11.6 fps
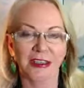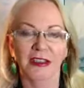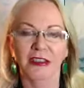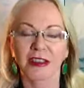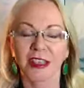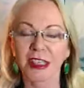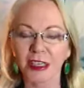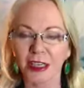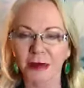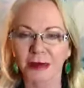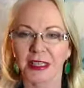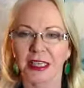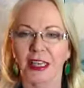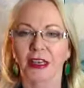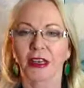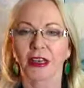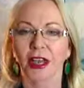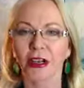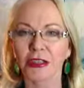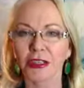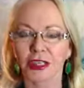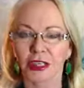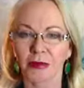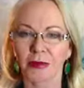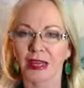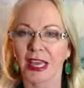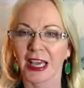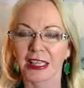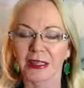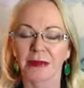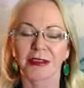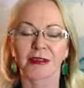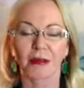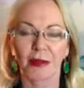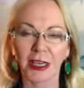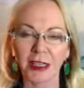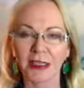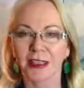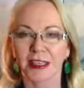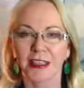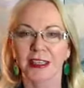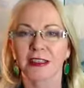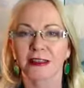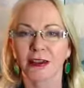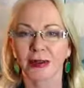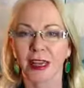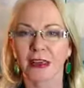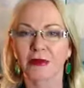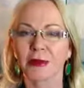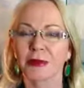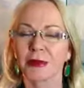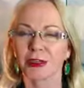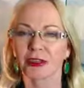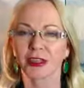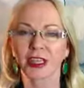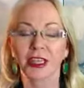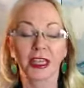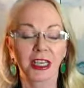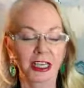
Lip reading: so this helps to get long-term plans, because one of the things that's great when Mercury